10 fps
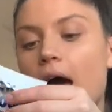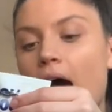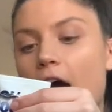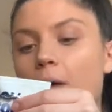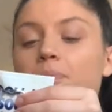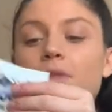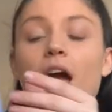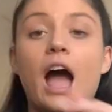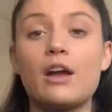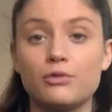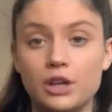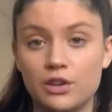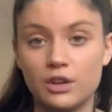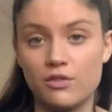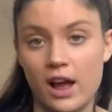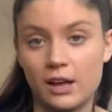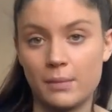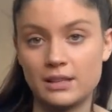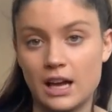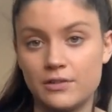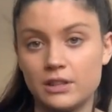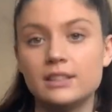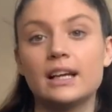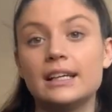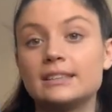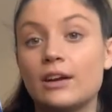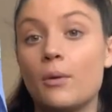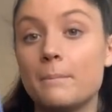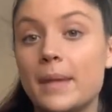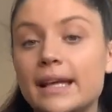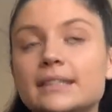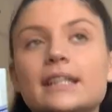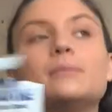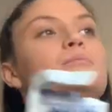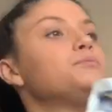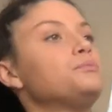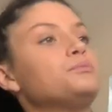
I really, really recommend having these guys. They're amazing.